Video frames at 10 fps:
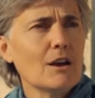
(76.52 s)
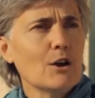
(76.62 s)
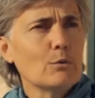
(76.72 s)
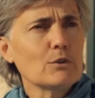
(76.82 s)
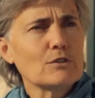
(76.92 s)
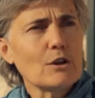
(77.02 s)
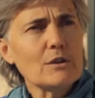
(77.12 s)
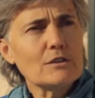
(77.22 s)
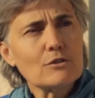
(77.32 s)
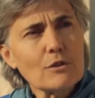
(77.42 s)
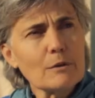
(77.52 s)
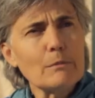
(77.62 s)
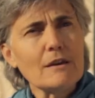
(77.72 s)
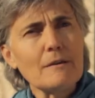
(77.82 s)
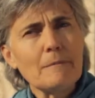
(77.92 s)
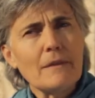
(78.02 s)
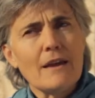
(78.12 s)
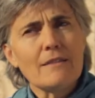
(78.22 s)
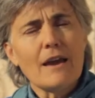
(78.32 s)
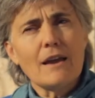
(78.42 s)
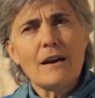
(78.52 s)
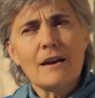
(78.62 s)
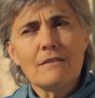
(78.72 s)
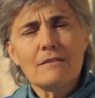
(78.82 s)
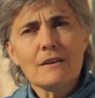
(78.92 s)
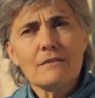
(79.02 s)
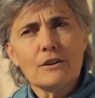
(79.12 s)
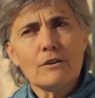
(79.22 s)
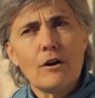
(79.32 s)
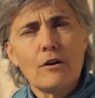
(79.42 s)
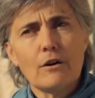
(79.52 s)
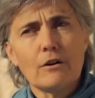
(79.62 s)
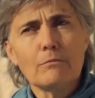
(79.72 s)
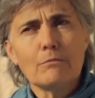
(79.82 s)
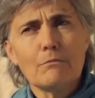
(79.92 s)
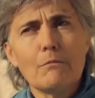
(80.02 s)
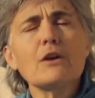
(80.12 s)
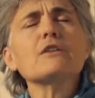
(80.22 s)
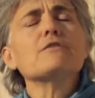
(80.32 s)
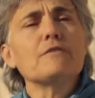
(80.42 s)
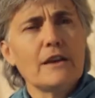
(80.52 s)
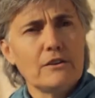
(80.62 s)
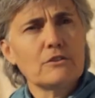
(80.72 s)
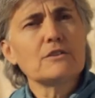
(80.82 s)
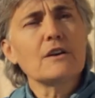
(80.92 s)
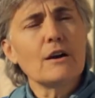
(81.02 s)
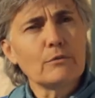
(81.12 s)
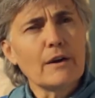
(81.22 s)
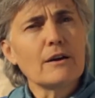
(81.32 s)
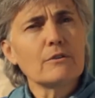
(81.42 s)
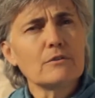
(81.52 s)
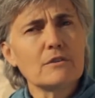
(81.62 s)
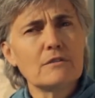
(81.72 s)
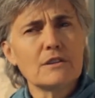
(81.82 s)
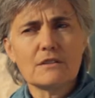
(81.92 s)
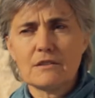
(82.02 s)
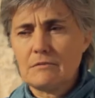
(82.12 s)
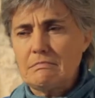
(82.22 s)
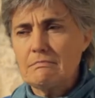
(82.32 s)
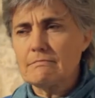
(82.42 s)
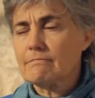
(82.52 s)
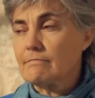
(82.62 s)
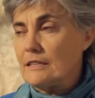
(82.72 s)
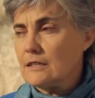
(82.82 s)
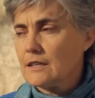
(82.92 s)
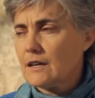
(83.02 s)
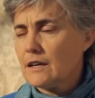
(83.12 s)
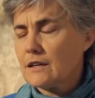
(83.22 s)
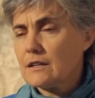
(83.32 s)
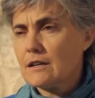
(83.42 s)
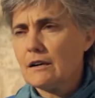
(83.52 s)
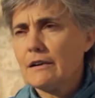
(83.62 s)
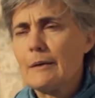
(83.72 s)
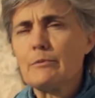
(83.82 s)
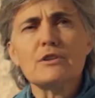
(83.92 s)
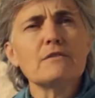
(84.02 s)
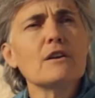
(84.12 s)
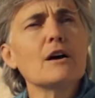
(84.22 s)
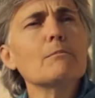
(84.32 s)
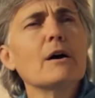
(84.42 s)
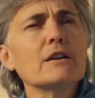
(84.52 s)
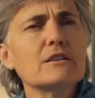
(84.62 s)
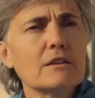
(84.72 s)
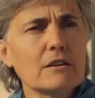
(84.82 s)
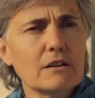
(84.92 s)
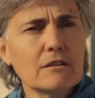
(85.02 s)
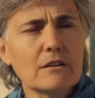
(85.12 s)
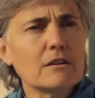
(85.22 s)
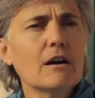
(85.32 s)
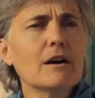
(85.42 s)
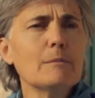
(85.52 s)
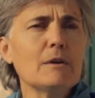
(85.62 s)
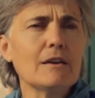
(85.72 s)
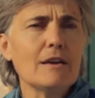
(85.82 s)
Well, so it struck me that I think there are market failures around this collaborative, non-monetary economy.